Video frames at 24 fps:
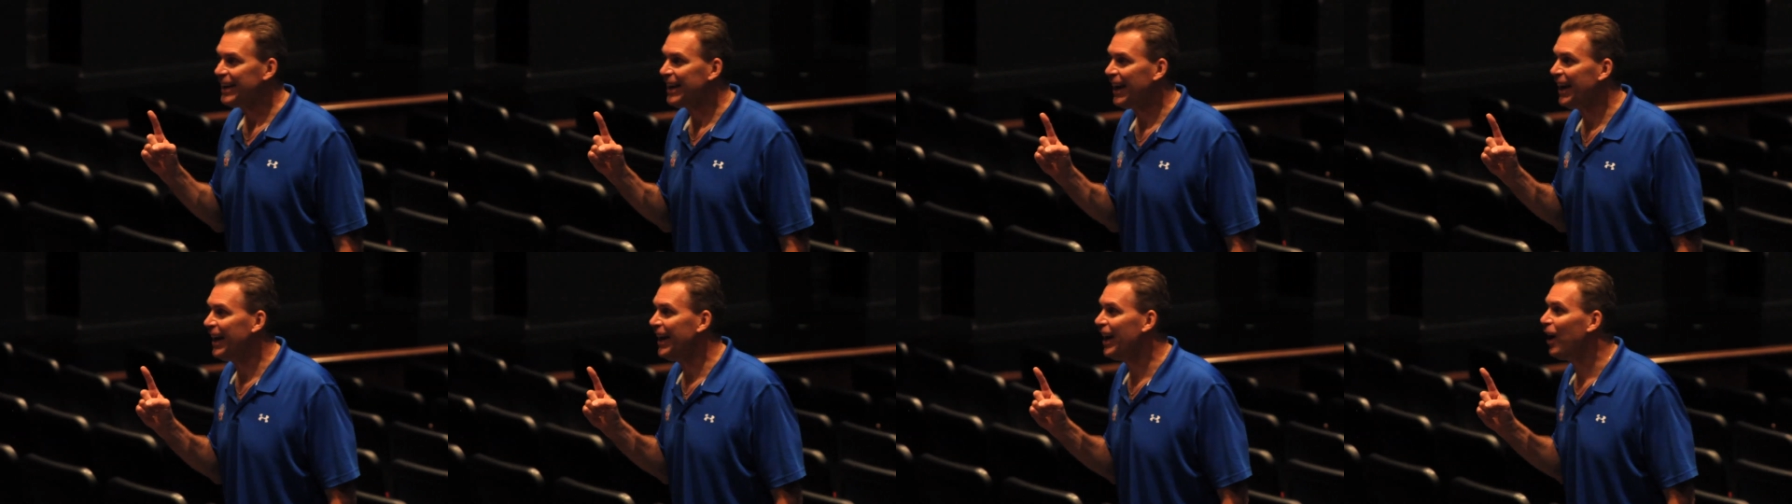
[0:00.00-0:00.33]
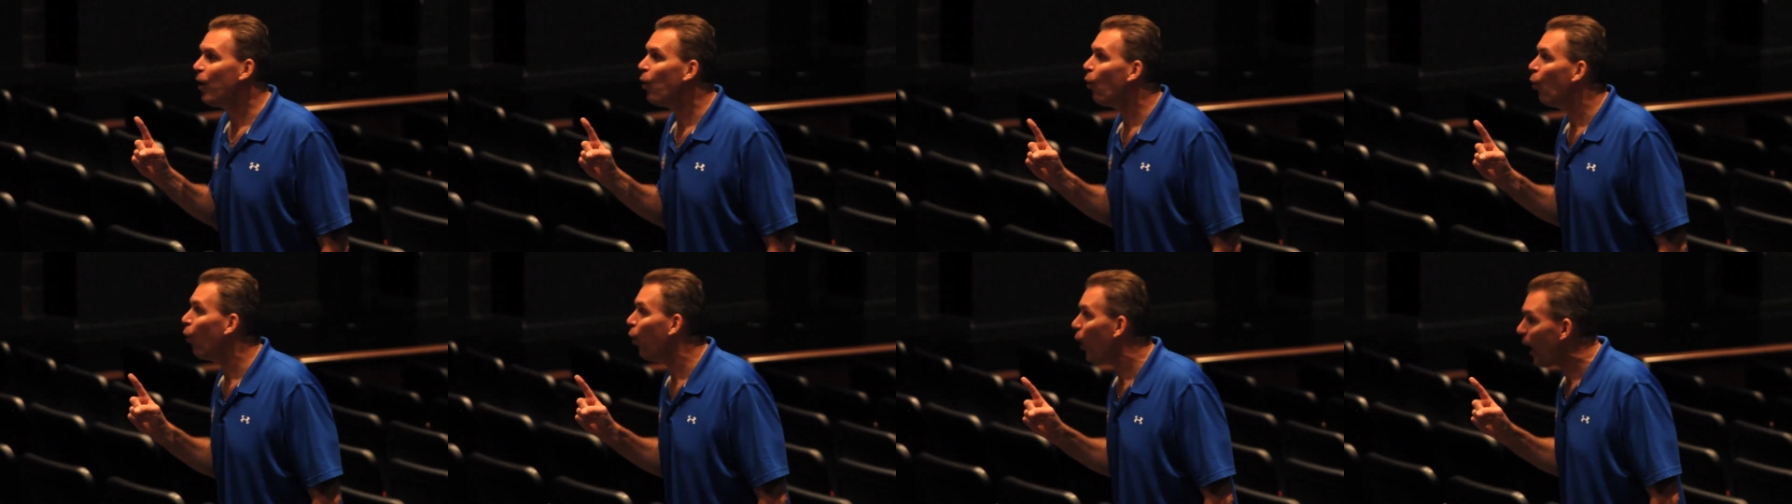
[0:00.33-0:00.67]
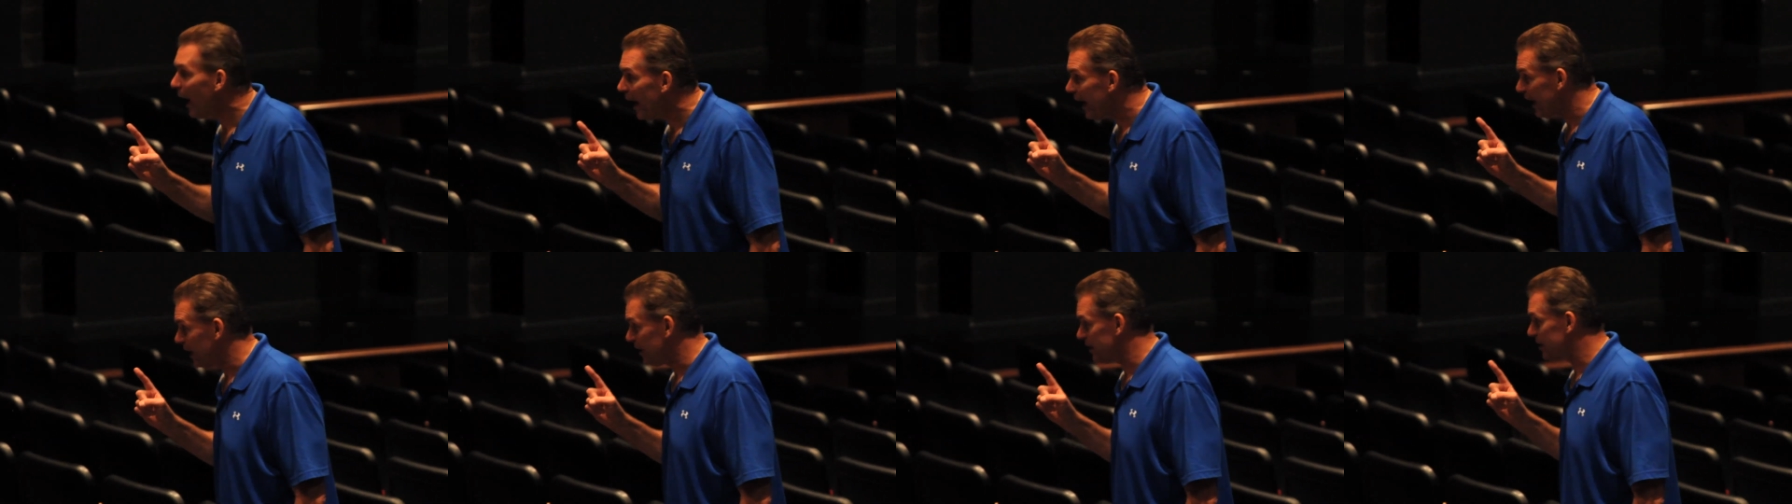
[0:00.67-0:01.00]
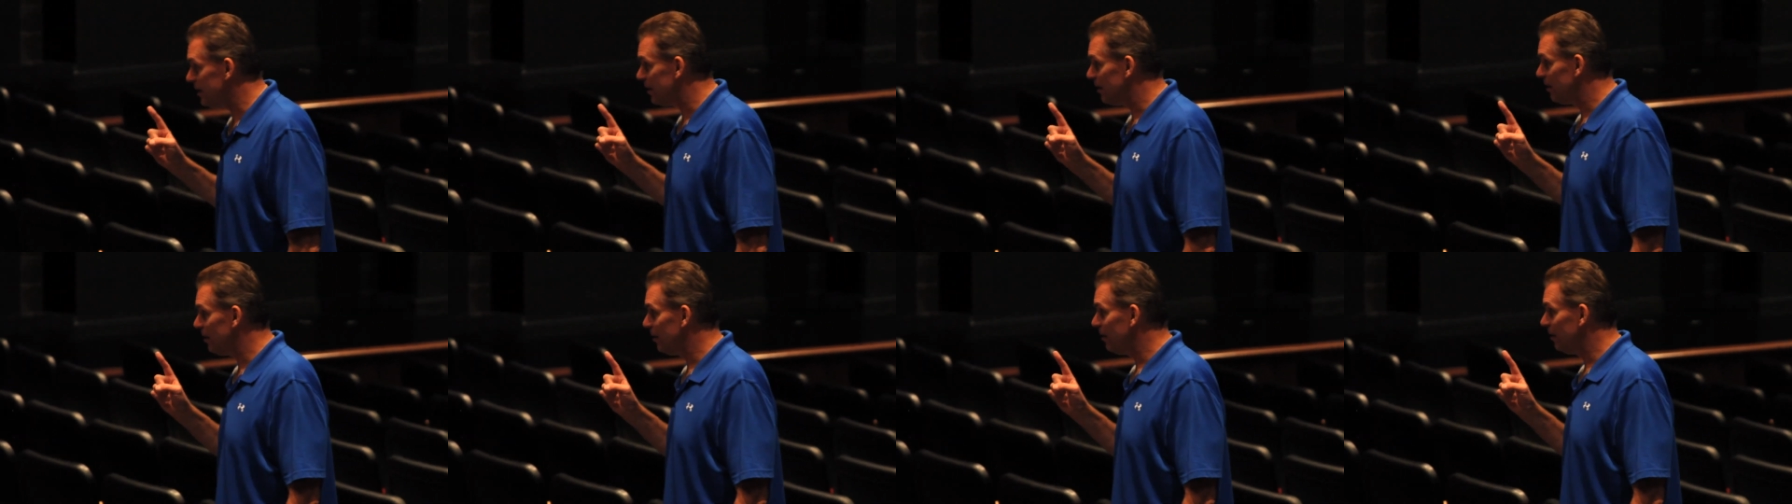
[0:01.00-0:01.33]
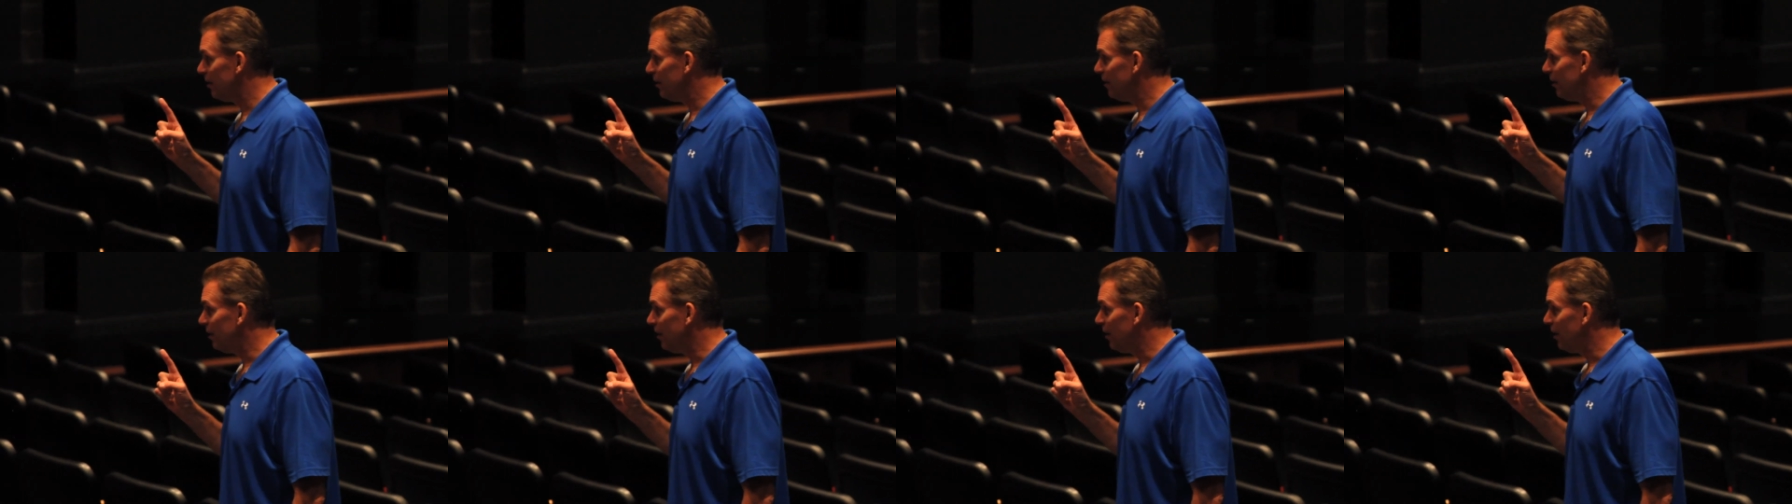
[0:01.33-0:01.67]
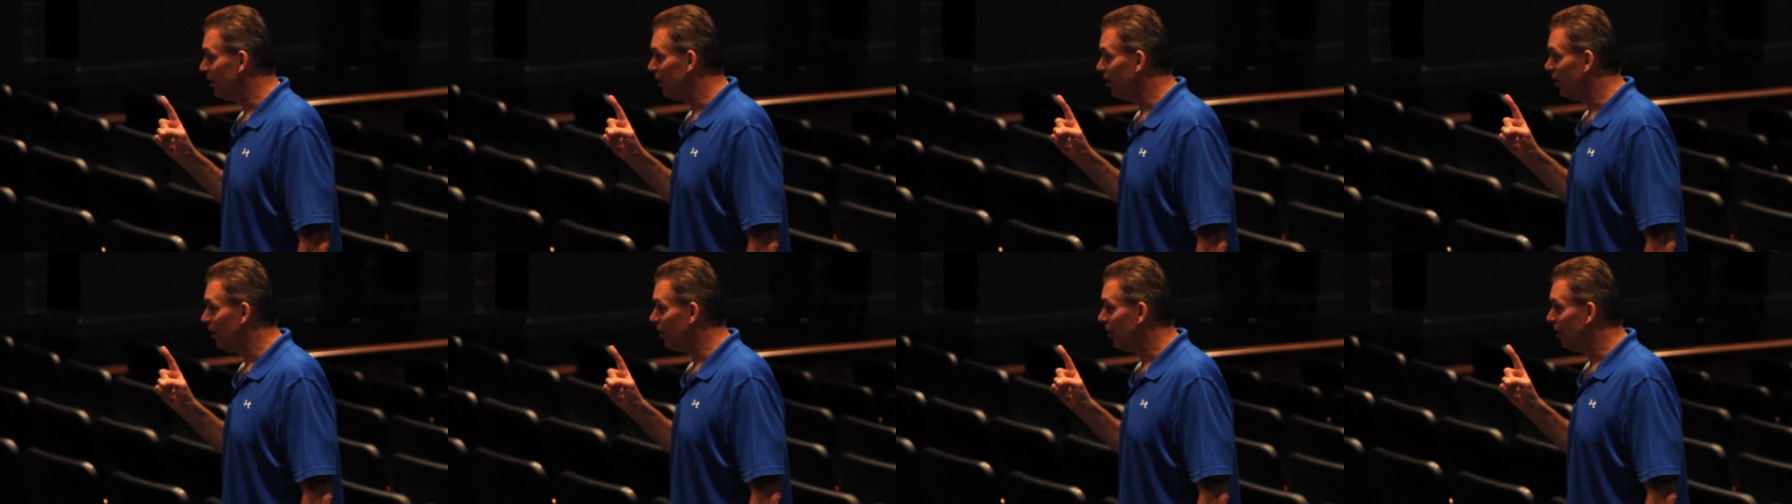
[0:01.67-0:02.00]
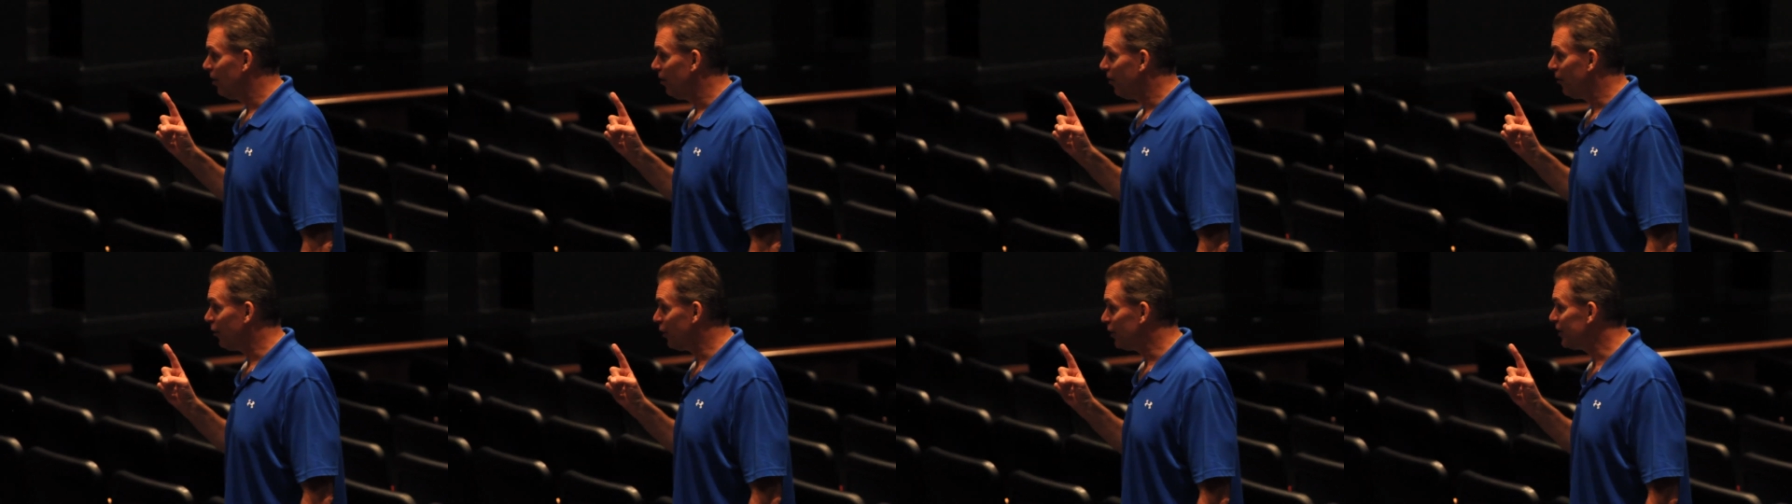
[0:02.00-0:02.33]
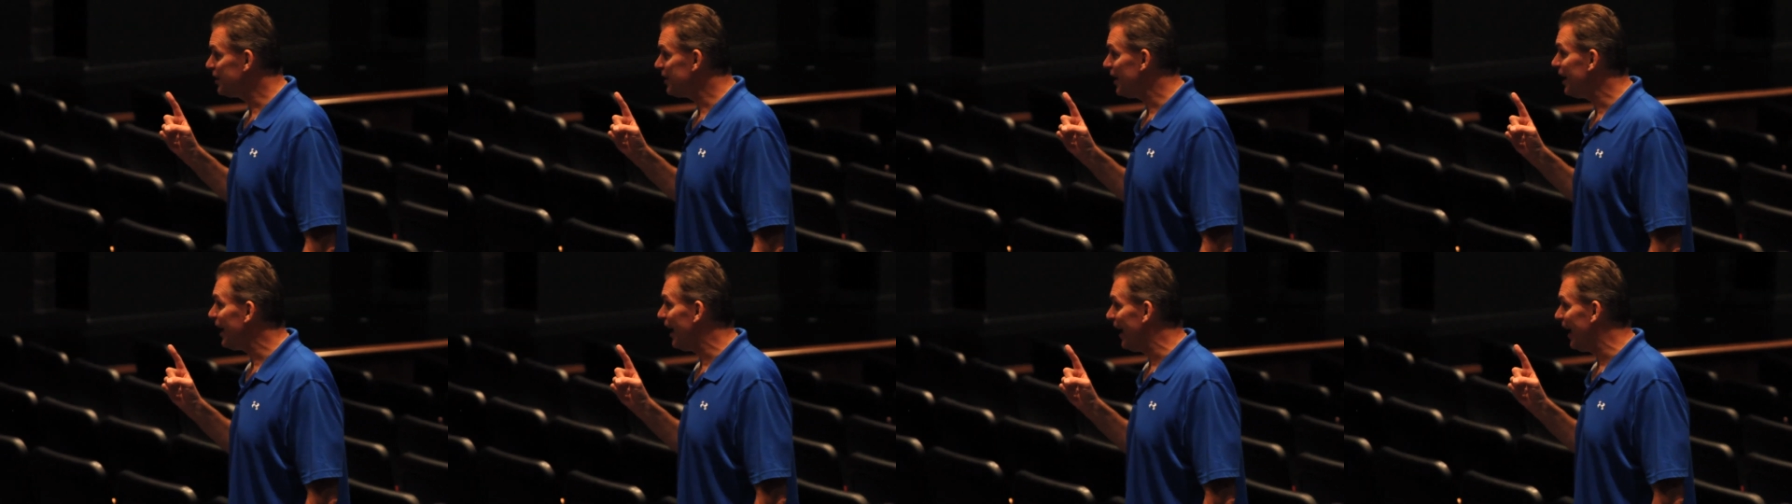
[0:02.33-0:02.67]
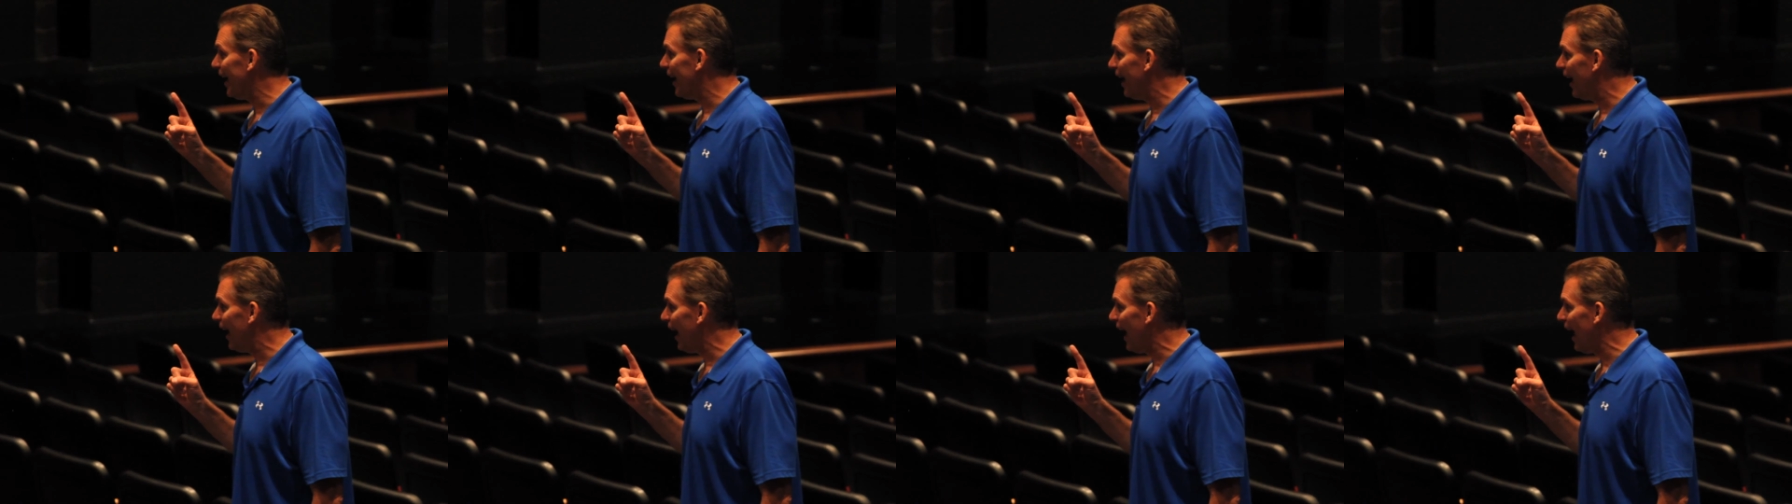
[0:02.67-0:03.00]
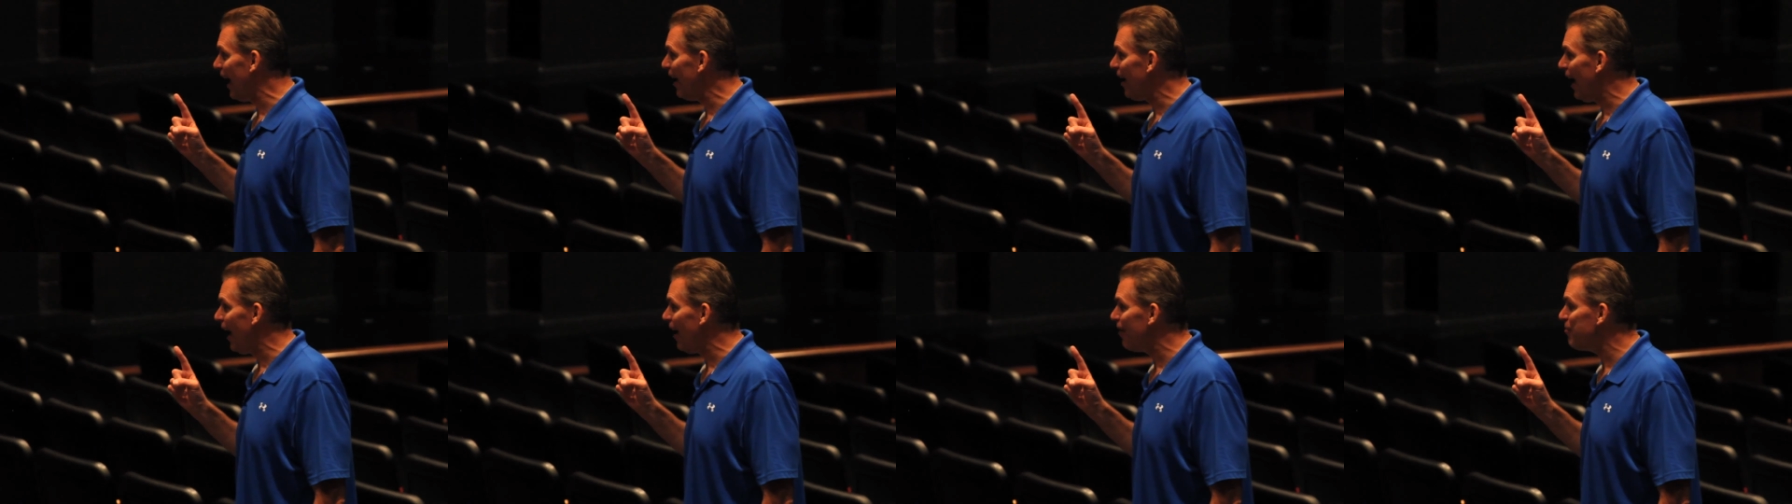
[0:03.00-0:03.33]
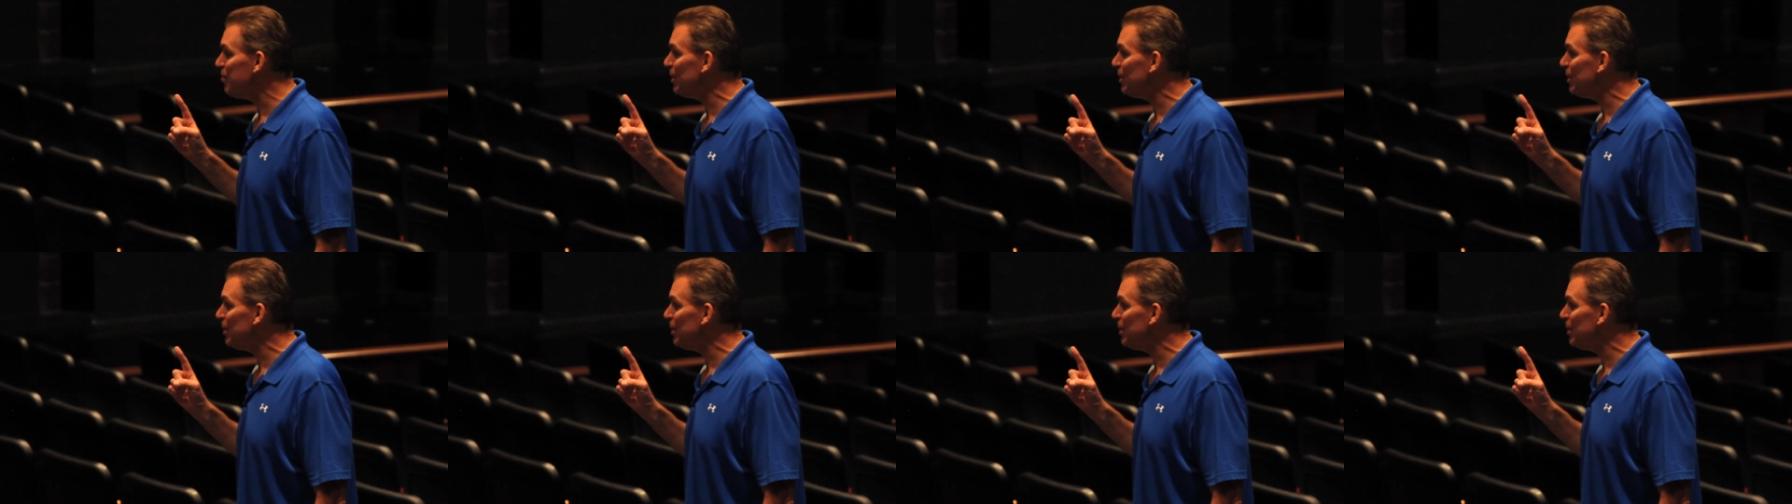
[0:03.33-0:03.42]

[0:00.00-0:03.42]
can't wait for today. I've